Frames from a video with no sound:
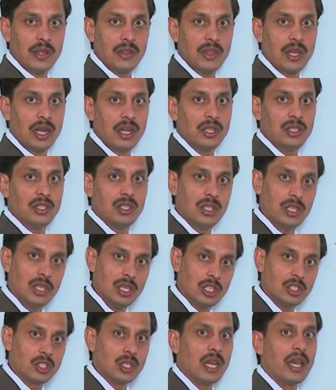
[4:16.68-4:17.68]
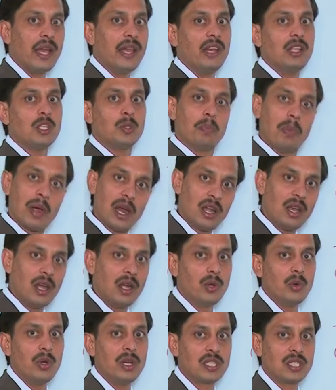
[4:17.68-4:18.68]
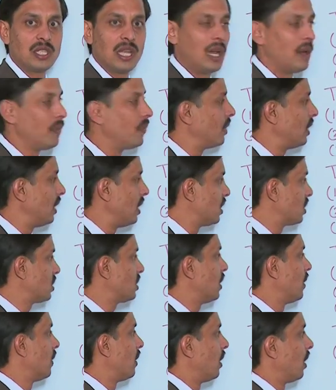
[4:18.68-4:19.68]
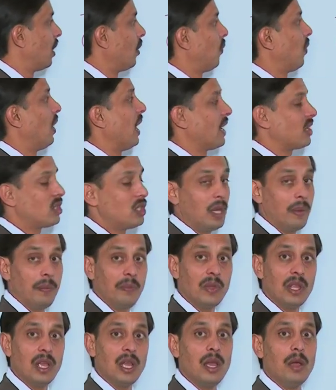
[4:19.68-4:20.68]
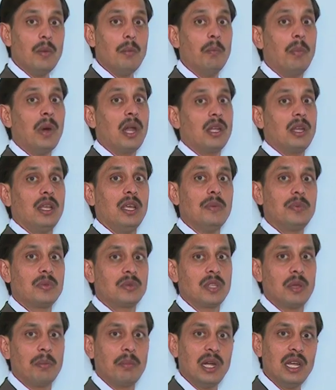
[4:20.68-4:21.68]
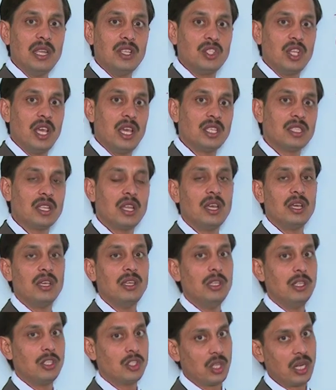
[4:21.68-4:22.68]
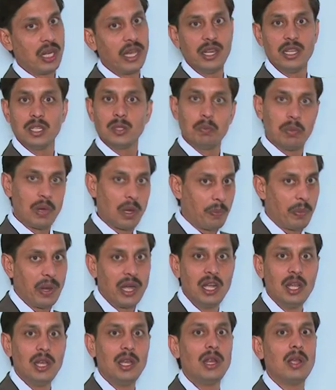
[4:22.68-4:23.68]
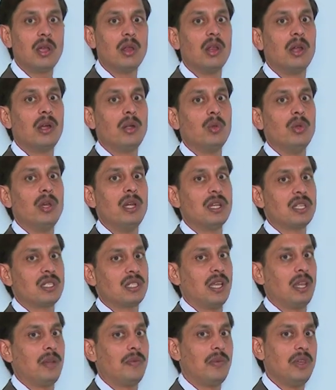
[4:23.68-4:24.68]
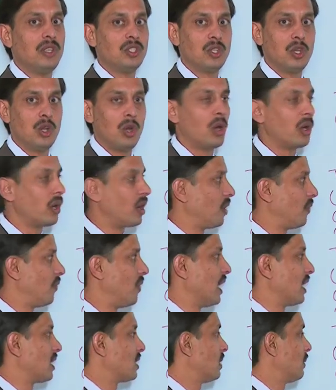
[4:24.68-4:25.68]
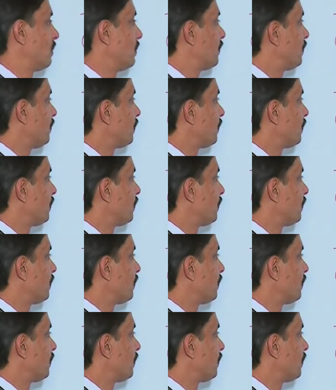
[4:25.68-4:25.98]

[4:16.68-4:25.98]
That is, each line is parallel to itself is reflexive. But if somebody says each line is perpendicular to itself is not reflexive.